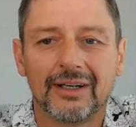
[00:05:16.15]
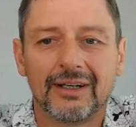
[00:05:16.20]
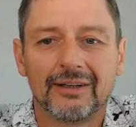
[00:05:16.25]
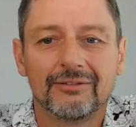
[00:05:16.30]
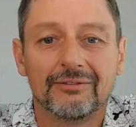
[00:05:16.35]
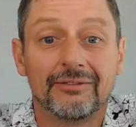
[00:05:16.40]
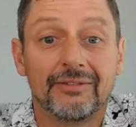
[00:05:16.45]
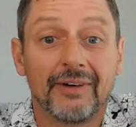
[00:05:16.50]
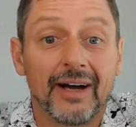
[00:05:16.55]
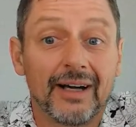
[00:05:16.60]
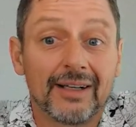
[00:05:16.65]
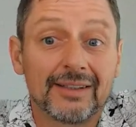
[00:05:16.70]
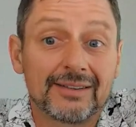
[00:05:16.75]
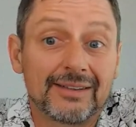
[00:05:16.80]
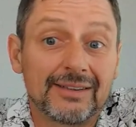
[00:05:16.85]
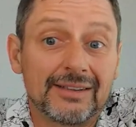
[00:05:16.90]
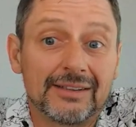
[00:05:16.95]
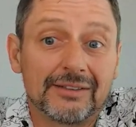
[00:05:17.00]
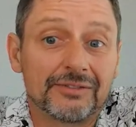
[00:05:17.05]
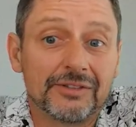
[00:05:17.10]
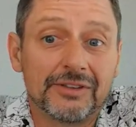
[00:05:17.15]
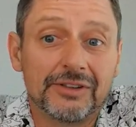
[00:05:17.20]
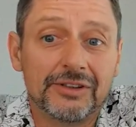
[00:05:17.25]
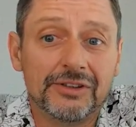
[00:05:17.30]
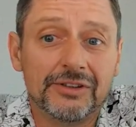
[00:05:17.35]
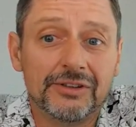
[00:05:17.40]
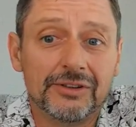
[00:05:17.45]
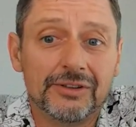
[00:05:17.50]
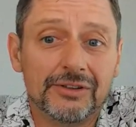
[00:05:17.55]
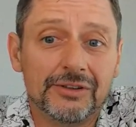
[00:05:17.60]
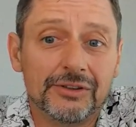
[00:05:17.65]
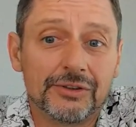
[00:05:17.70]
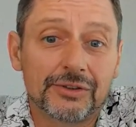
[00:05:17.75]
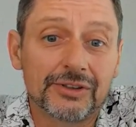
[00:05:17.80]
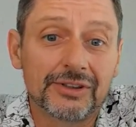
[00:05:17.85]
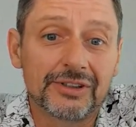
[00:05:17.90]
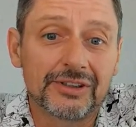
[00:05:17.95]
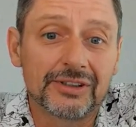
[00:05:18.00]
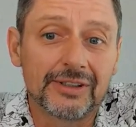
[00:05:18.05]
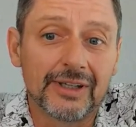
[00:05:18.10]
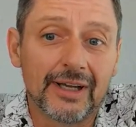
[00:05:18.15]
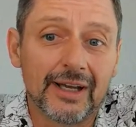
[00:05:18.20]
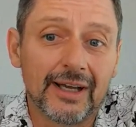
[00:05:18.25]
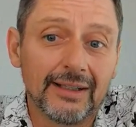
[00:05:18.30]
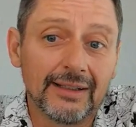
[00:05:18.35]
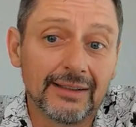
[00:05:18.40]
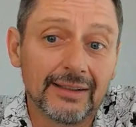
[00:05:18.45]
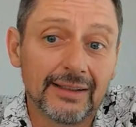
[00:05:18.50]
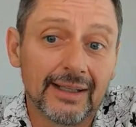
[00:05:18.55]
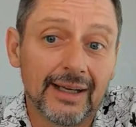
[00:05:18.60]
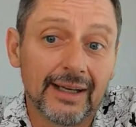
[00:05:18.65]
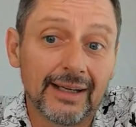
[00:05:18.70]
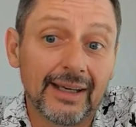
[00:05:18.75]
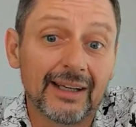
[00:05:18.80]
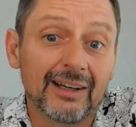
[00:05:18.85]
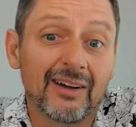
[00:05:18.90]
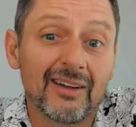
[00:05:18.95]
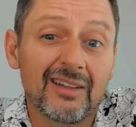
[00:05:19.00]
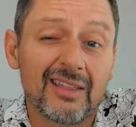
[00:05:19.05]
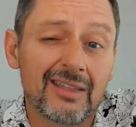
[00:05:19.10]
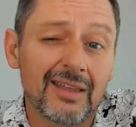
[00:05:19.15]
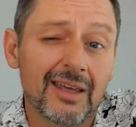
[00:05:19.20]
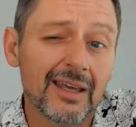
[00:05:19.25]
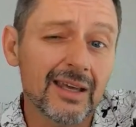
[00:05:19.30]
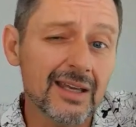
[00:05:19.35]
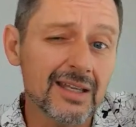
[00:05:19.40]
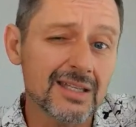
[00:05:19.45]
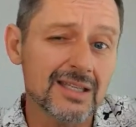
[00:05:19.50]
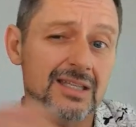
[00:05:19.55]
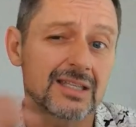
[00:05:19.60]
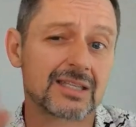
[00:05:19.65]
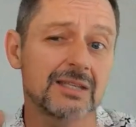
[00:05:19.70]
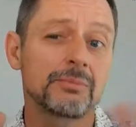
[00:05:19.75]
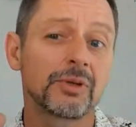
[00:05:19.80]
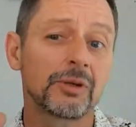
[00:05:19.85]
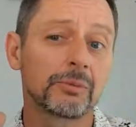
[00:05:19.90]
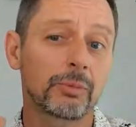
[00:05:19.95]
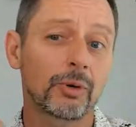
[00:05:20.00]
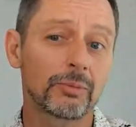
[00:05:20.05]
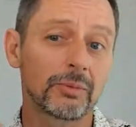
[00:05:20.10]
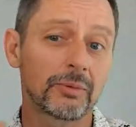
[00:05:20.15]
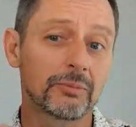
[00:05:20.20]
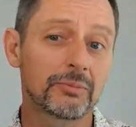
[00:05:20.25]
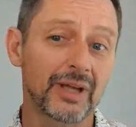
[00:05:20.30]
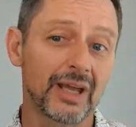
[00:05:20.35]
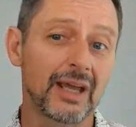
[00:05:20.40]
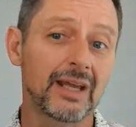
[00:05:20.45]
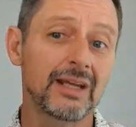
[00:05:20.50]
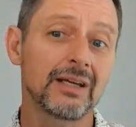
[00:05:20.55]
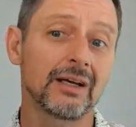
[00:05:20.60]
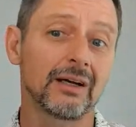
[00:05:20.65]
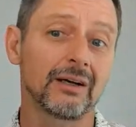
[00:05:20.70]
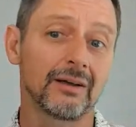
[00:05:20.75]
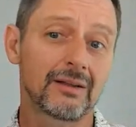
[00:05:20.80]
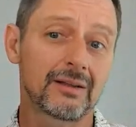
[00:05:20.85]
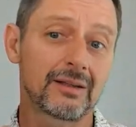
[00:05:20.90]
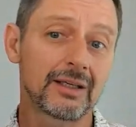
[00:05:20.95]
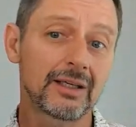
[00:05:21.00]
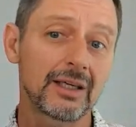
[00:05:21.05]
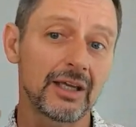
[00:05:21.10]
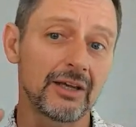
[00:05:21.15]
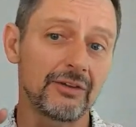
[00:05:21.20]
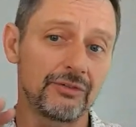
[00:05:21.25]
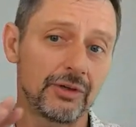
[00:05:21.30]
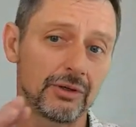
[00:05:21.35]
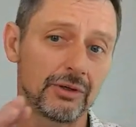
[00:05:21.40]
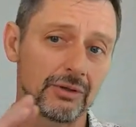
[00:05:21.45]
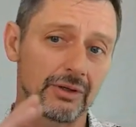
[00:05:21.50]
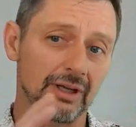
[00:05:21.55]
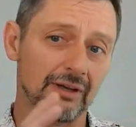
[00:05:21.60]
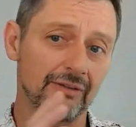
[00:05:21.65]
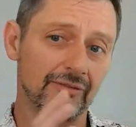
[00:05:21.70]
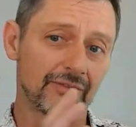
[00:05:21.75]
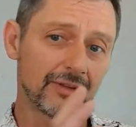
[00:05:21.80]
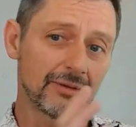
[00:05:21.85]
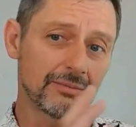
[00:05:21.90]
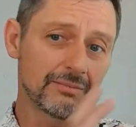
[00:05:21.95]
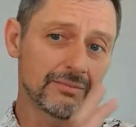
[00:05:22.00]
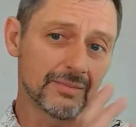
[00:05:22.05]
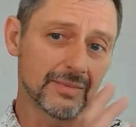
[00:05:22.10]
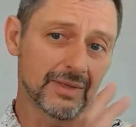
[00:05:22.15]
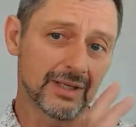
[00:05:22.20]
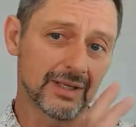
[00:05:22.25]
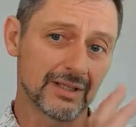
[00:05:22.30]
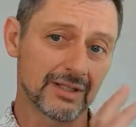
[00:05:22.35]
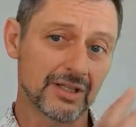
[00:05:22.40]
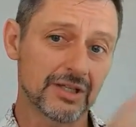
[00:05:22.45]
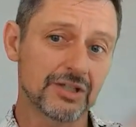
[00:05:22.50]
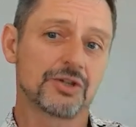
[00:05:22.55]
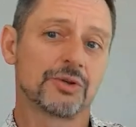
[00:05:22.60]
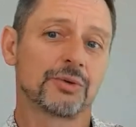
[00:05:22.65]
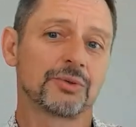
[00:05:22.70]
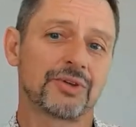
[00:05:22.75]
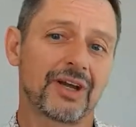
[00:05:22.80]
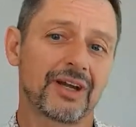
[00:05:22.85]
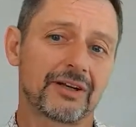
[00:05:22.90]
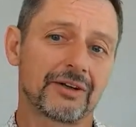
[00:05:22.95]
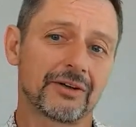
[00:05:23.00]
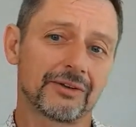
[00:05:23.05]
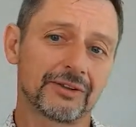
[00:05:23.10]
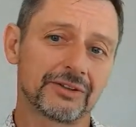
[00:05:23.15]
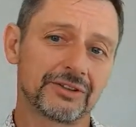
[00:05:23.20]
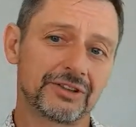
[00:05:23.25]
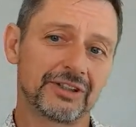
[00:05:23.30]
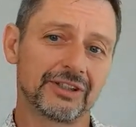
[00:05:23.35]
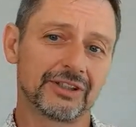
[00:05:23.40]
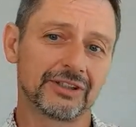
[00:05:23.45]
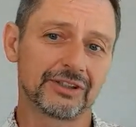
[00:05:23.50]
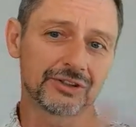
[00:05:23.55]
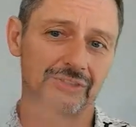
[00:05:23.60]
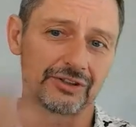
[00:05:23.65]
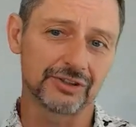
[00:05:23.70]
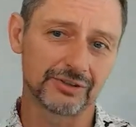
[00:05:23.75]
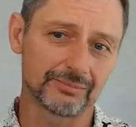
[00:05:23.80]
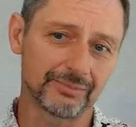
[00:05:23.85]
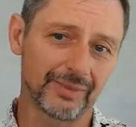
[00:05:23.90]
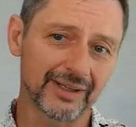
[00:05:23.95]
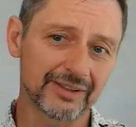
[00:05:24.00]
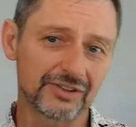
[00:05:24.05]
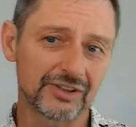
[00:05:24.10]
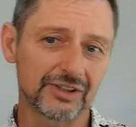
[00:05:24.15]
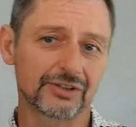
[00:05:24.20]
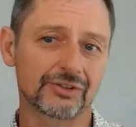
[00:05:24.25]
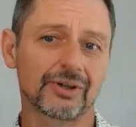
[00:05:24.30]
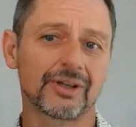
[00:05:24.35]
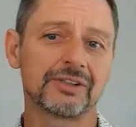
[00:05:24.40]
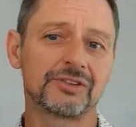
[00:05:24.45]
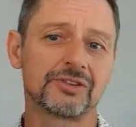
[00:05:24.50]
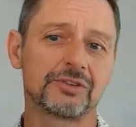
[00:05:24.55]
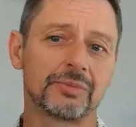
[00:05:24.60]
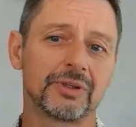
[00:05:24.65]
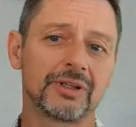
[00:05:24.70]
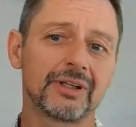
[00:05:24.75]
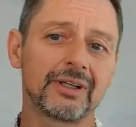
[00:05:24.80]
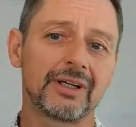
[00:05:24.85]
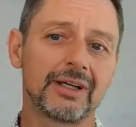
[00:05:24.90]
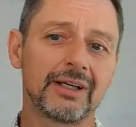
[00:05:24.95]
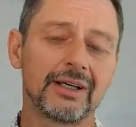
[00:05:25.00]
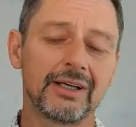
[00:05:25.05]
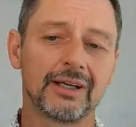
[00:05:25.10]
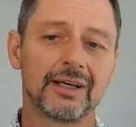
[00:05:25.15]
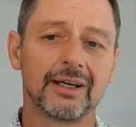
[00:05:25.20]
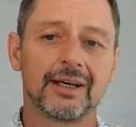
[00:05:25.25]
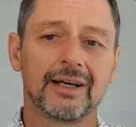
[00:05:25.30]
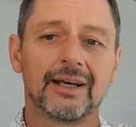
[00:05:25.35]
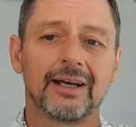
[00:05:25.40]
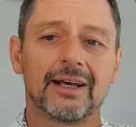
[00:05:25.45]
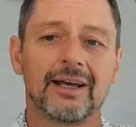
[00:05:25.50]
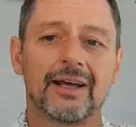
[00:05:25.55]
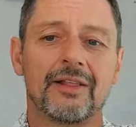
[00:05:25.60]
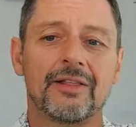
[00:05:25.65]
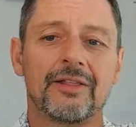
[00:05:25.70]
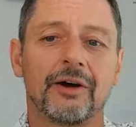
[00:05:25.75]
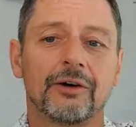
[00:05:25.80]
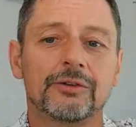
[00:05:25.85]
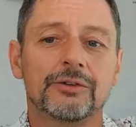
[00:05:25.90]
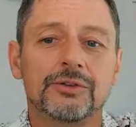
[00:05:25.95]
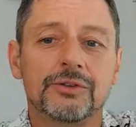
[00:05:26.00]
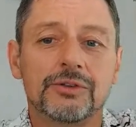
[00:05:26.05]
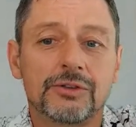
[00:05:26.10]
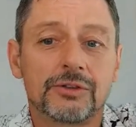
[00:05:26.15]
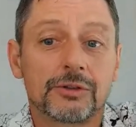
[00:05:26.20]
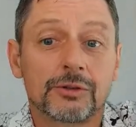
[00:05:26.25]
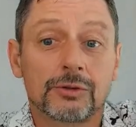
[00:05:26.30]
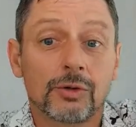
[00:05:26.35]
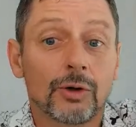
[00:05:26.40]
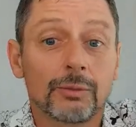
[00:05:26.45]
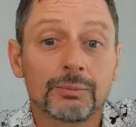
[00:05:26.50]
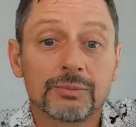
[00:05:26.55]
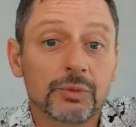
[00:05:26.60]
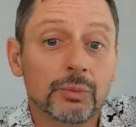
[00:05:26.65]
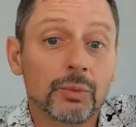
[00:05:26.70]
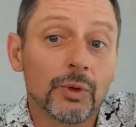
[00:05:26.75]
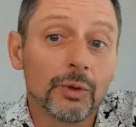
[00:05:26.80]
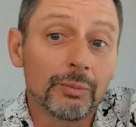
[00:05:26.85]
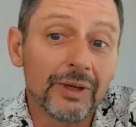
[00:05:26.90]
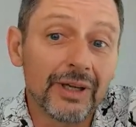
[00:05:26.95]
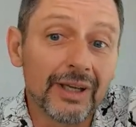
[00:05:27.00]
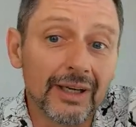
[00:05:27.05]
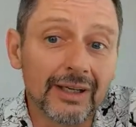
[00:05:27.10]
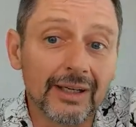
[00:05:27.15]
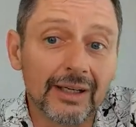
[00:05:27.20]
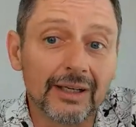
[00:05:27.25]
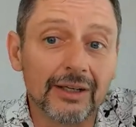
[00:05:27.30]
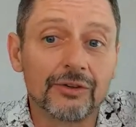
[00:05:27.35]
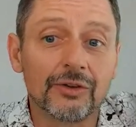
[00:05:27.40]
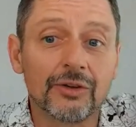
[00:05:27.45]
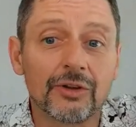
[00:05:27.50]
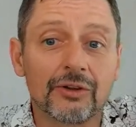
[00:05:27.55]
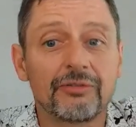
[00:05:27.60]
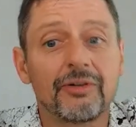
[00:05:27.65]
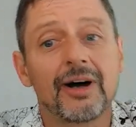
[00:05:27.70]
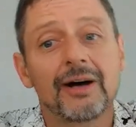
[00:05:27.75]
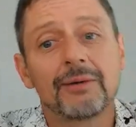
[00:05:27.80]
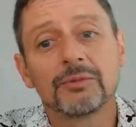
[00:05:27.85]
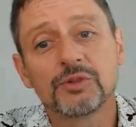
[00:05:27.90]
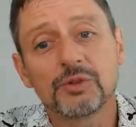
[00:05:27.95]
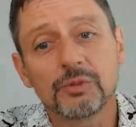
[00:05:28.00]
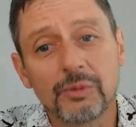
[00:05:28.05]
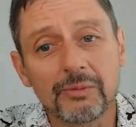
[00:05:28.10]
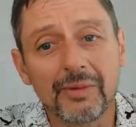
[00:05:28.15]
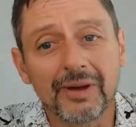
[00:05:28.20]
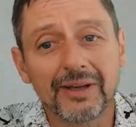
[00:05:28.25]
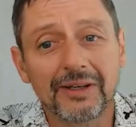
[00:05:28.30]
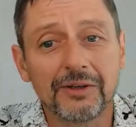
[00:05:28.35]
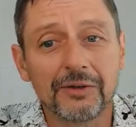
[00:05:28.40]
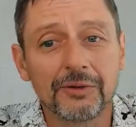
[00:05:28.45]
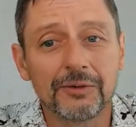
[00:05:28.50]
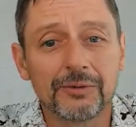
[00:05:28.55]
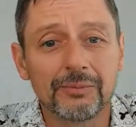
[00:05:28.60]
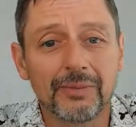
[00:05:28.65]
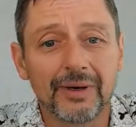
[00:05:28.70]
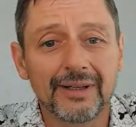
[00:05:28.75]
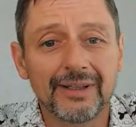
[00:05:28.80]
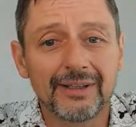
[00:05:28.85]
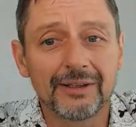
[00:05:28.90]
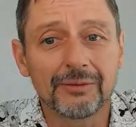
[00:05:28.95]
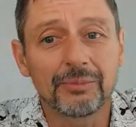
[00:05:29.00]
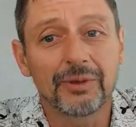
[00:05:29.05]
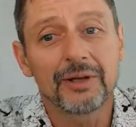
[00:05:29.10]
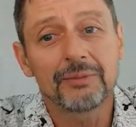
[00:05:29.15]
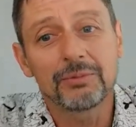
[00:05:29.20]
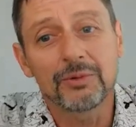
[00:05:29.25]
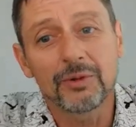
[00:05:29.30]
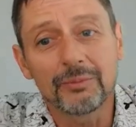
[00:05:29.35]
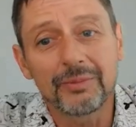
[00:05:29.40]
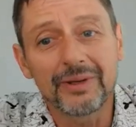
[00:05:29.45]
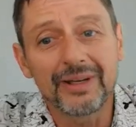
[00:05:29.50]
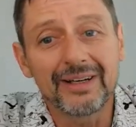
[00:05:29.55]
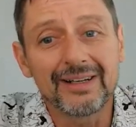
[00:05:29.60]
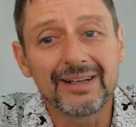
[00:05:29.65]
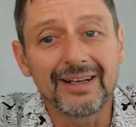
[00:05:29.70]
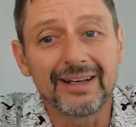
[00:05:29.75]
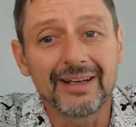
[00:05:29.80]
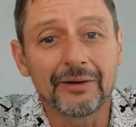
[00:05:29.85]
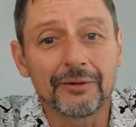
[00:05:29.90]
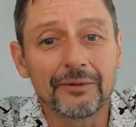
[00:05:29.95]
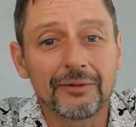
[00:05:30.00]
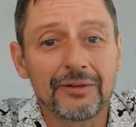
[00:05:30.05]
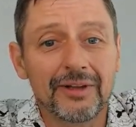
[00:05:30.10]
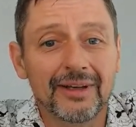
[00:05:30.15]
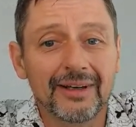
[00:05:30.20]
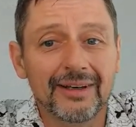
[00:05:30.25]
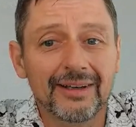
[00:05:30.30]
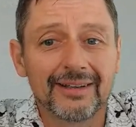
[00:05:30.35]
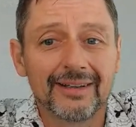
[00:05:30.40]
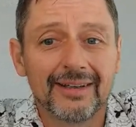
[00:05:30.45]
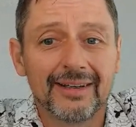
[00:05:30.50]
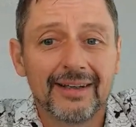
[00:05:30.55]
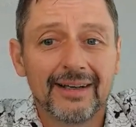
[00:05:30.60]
vastly different in nutrition. And again, I think it's a similar problem to Kenya. I think if you give them digital technology and basic traceability, those crops will be getting into. The farmers will be making good money. The people will be eating healthier.